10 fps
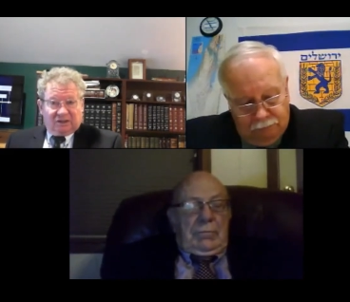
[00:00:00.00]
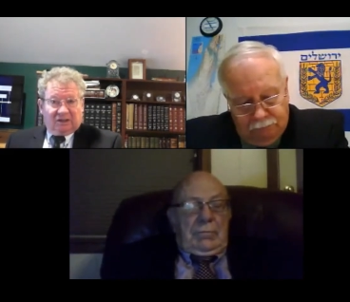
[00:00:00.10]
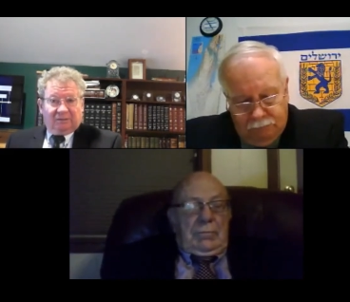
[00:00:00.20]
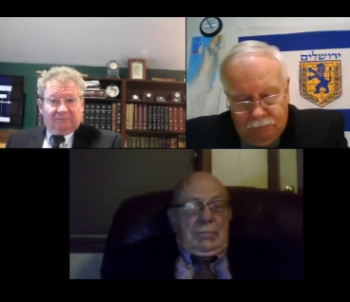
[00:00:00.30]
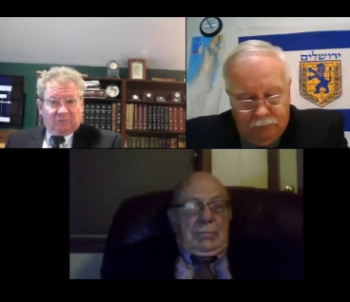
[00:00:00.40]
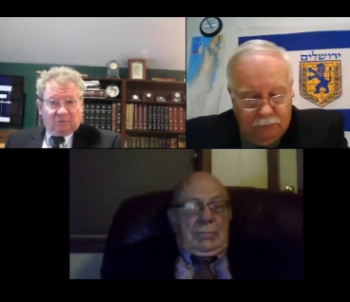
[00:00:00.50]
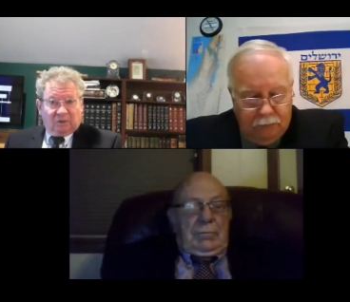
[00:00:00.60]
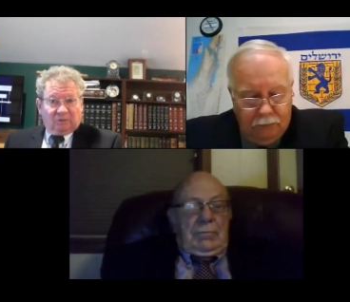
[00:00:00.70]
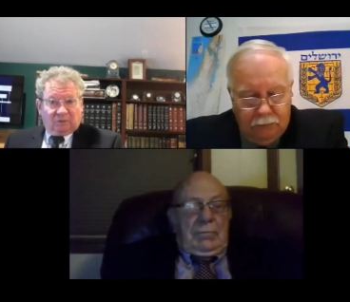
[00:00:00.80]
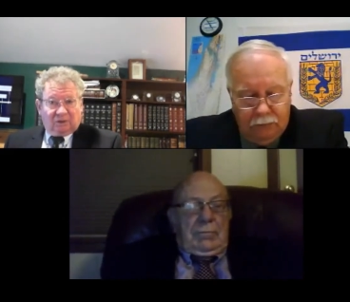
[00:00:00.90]
Speaker 1: um,
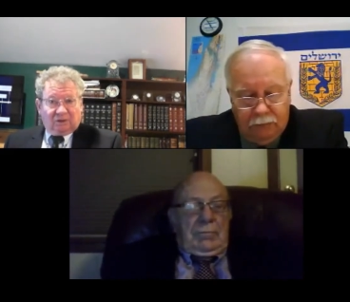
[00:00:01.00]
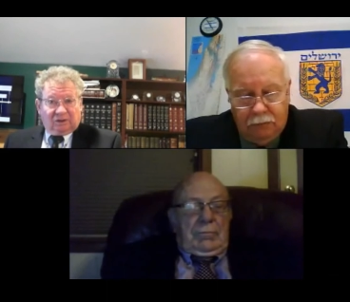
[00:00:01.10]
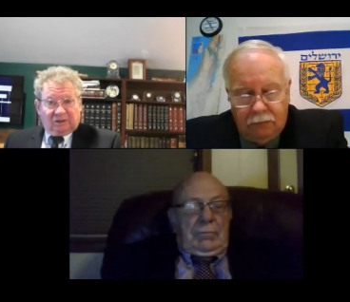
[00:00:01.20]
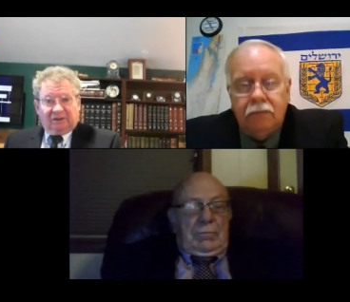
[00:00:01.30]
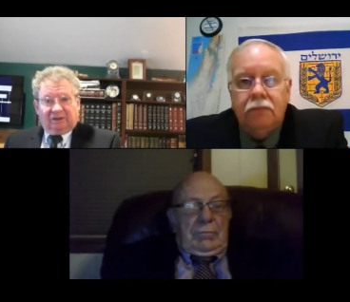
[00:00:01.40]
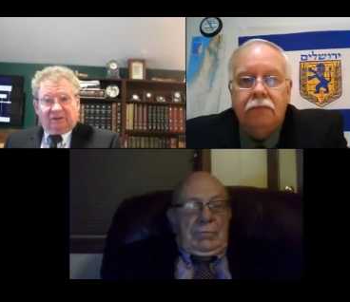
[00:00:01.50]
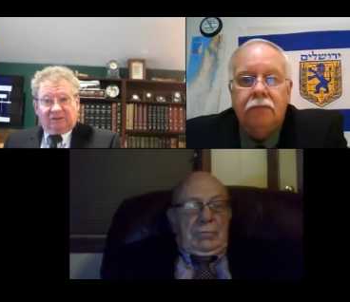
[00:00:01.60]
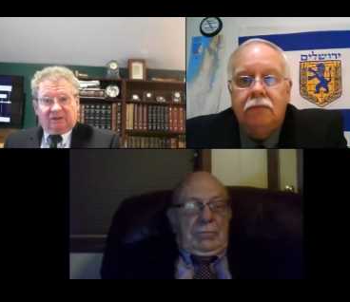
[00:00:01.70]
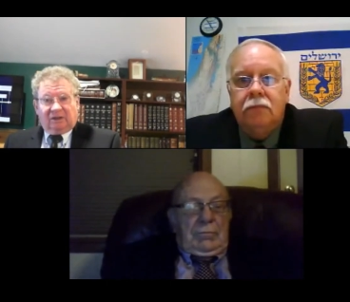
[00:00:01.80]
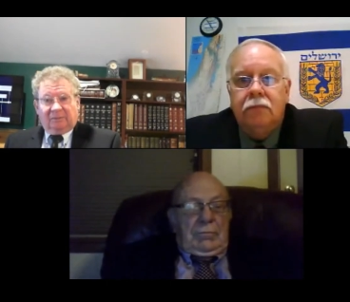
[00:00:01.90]
one world leader to
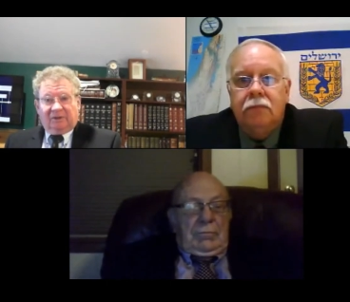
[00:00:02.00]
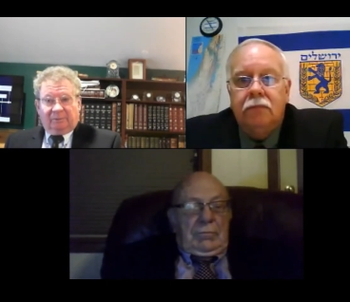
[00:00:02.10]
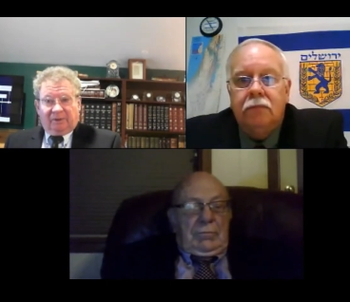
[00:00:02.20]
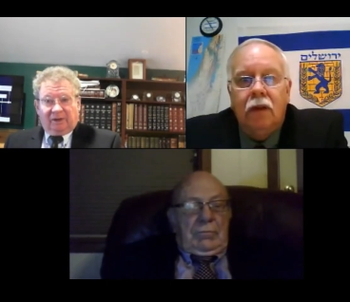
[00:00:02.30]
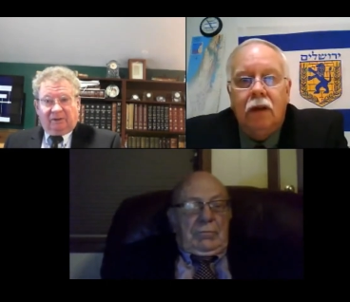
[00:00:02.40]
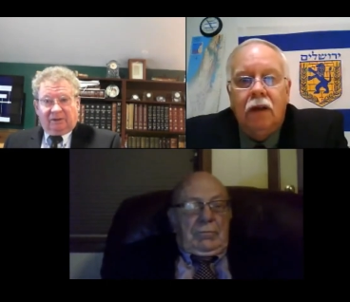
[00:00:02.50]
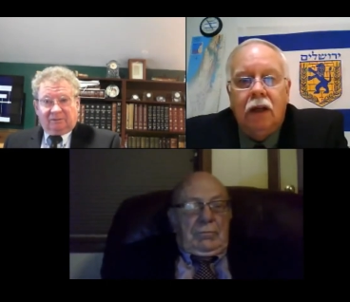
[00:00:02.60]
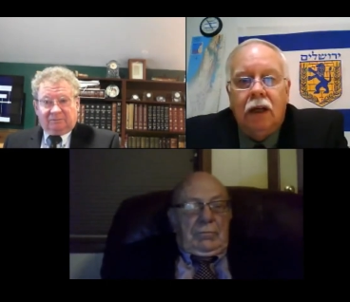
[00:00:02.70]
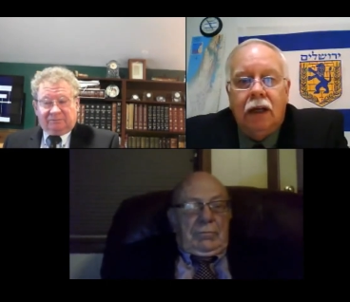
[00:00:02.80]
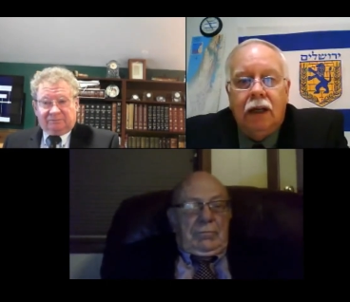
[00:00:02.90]
come into power.
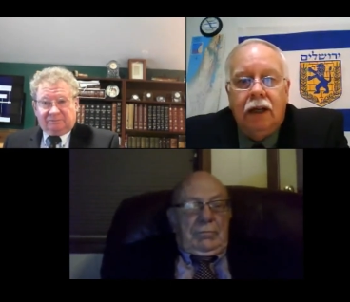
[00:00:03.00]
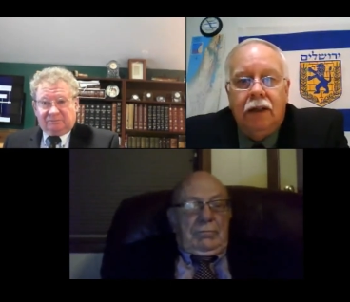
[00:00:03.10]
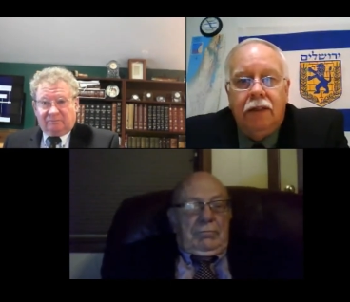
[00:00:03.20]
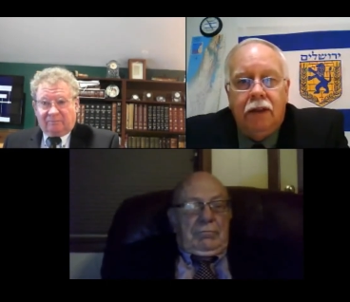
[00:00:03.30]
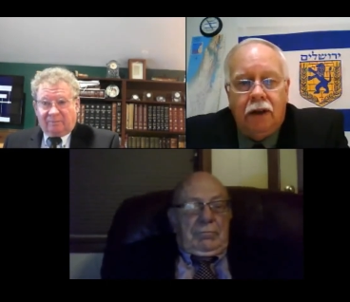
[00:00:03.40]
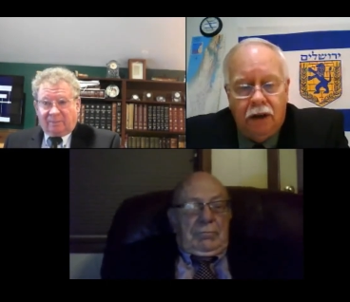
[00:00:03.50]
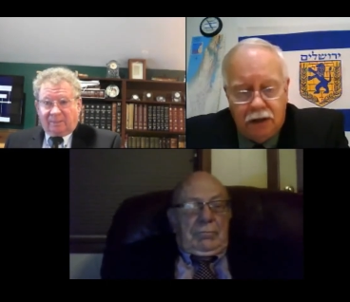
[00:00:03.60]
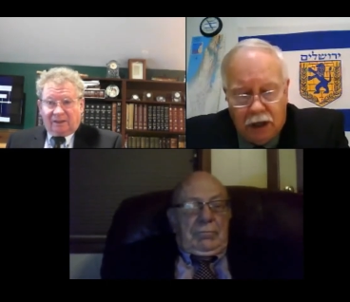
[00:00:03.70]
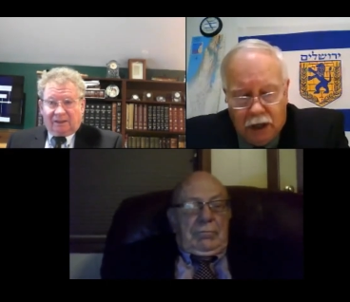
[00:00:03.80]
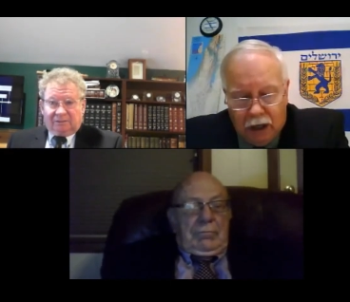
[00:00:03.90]
Speaker 2: There
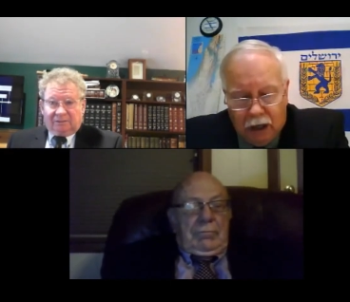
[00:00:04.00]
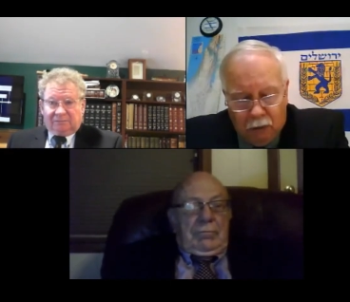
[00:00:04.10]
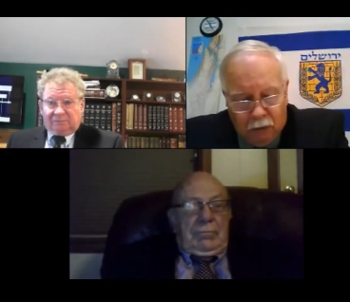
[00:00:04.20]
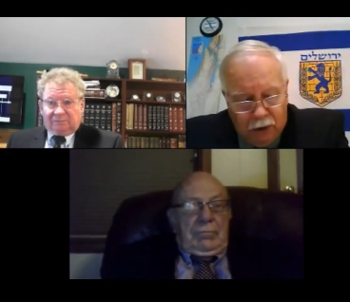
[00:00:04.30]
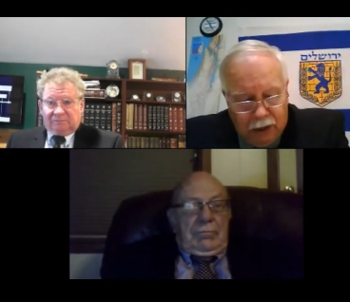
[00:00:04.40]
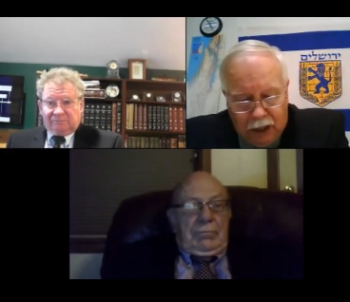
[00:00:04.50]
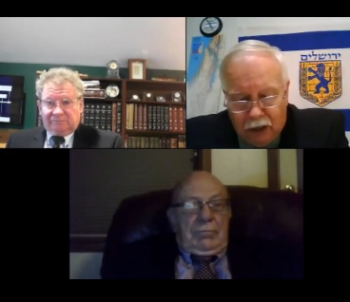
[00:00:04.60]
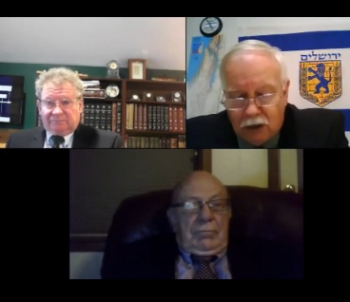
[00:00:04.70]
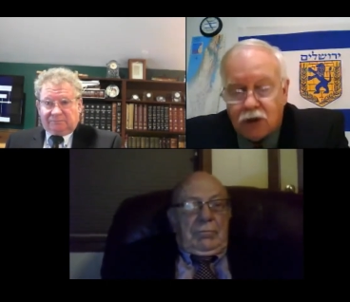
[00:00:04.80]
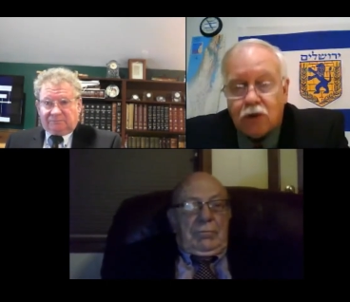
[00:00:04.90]
is a, a really
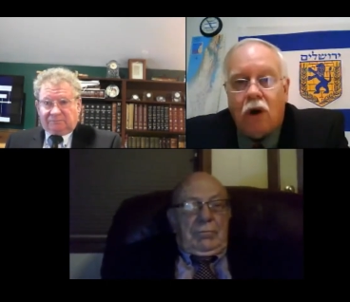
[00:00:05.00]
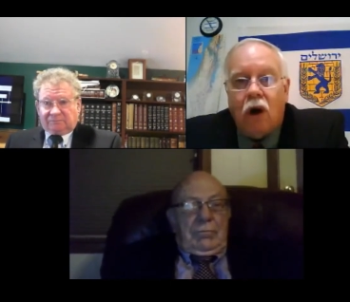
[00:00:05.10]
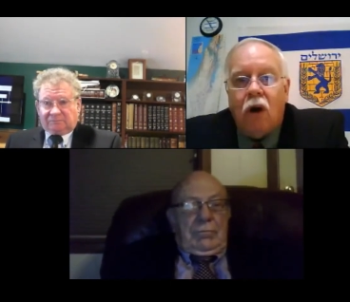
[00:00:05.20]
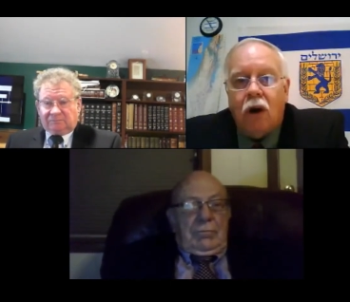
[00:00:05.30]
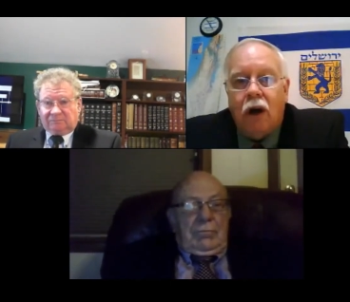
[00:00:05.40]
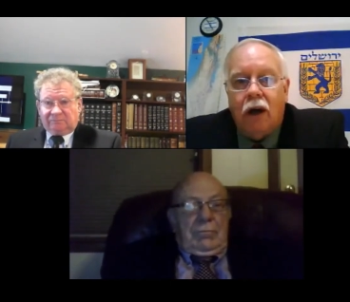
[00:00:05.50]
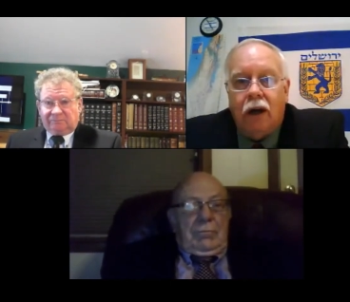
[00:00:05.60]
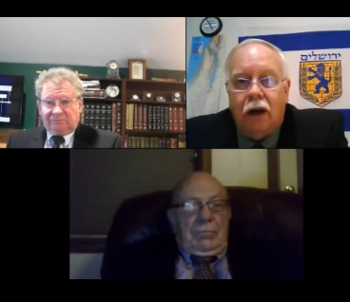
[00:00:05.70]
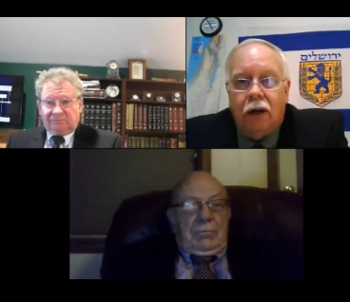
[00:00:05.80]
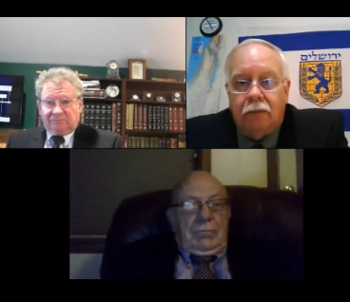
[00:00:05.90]
a strong
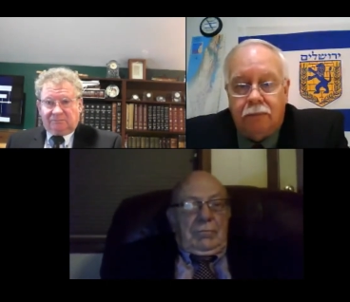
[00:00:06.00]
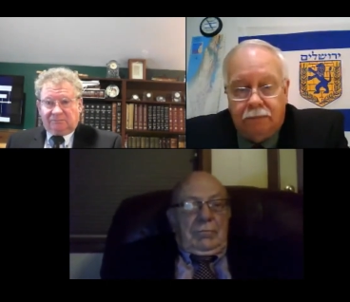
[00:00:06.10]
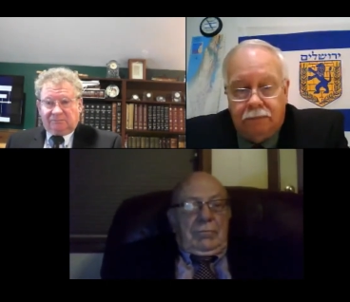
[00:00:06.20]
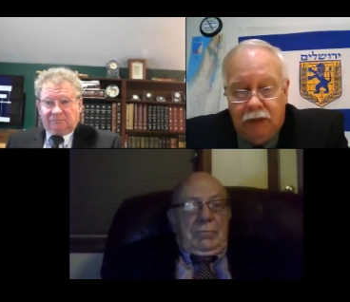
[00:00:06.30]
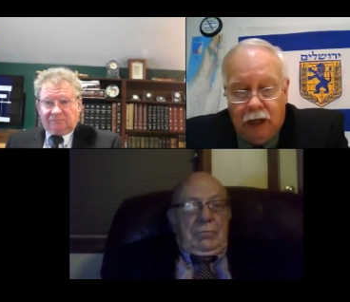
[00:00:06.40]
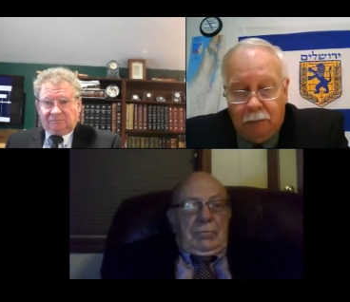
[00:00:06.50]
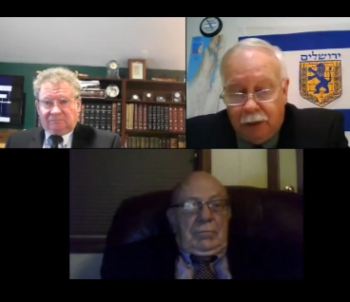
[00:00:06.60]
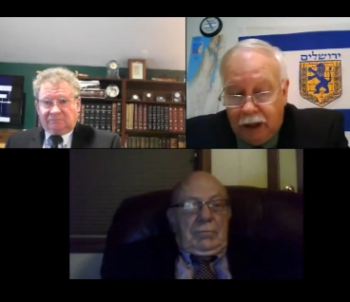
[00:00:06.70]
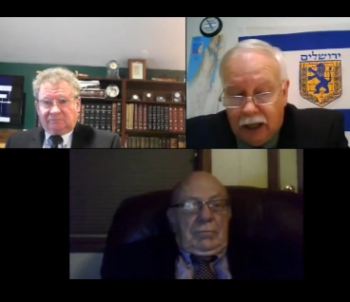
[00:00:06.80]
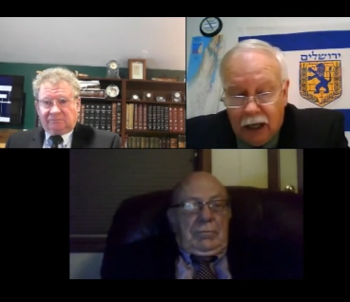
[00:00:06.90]
uh,
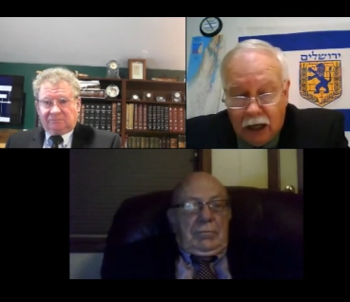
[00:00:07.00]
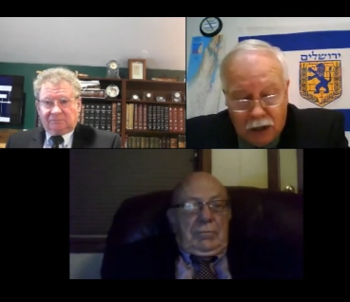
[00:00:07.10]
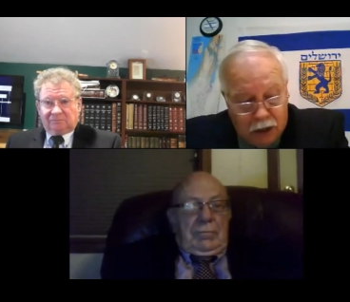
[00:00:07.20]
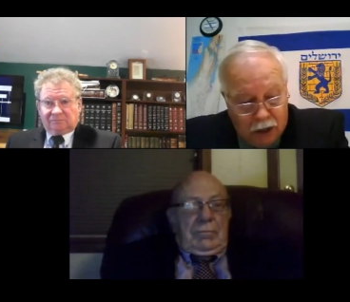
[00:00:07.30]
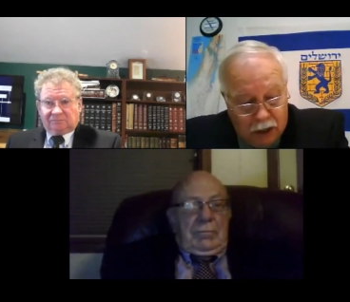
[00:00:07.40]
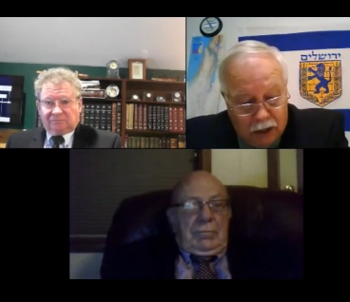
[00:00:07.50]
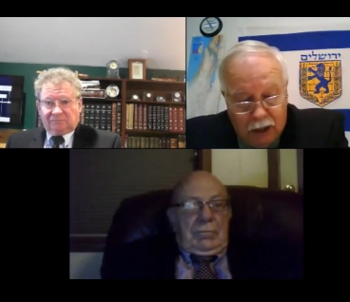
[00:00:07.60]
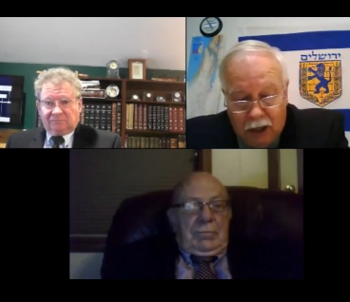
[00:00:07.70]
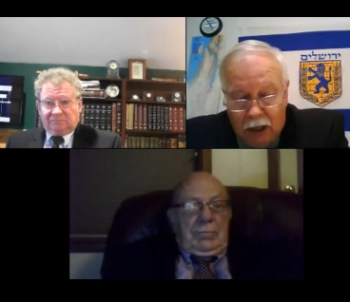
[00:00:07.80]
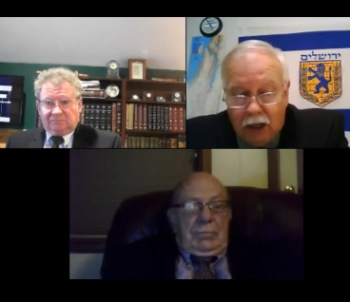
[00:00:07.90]
implication
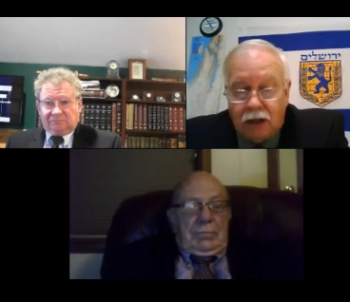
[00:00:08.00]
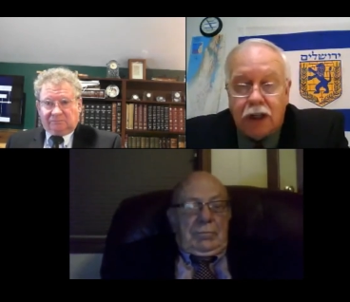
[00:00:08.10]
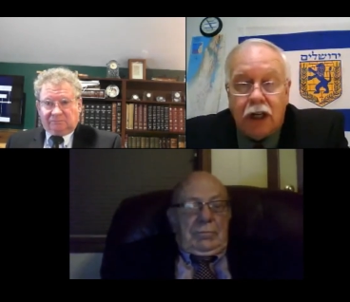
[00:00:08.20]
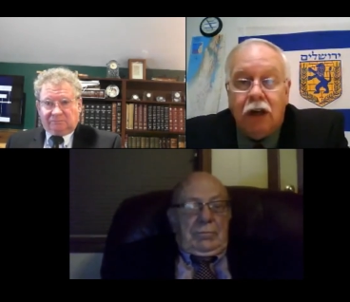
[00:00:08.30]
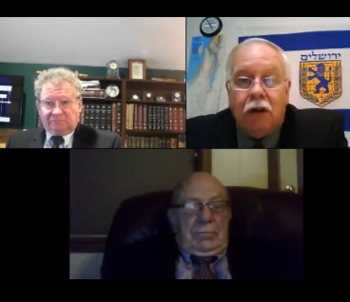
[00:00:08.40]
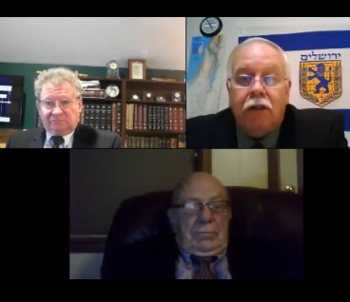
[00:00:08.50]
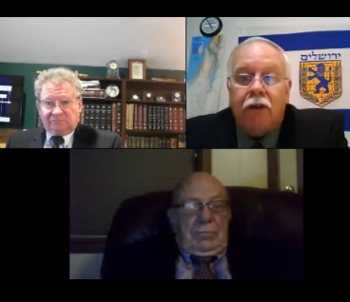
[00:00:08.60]
in Ezekiel